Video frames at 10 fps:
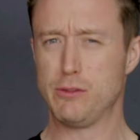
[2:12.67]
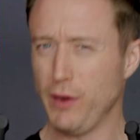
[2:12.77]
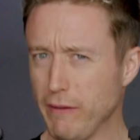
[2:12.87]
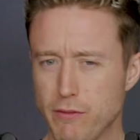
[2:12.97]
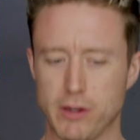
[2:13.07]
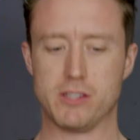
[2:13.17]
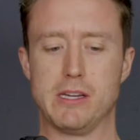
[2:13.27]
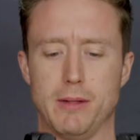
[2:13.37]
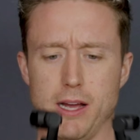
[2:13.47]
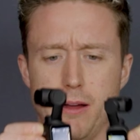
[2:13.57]
very, very
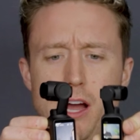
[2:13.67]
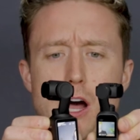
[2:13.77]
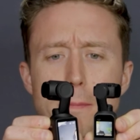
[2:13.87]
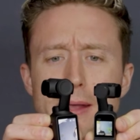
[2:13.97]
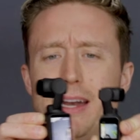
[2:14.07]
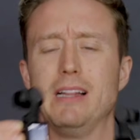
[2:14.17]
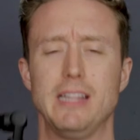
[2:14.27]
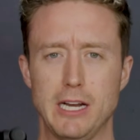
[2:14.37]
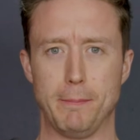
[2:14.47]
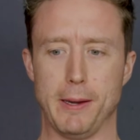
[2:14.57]
similar, albeit a
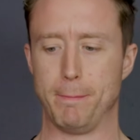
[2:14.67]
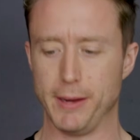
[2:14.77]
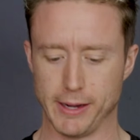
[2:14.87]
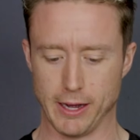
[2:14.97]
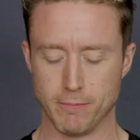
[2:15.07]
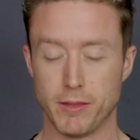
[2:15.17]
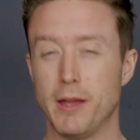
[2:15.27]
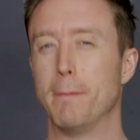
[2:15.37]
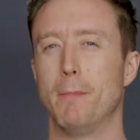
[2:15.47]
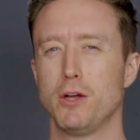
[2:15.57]
little bit bigger.
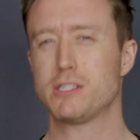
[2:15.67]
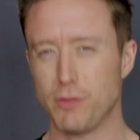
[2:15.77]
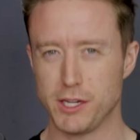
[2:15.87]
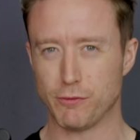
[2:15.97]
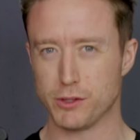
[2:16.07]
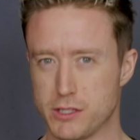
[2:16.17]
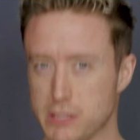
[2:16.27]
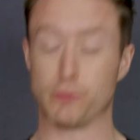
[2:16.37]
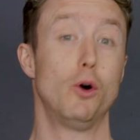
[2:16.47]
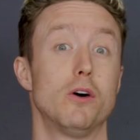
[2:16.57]
Most of the differences,
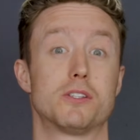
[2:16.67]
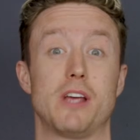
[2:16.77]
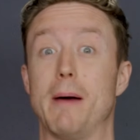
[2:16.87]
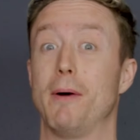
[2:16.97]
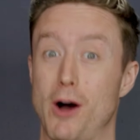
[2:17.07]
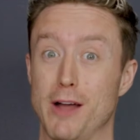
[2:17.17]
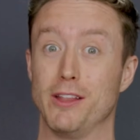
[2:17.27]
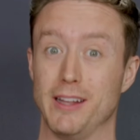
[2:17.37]
of course, are behind the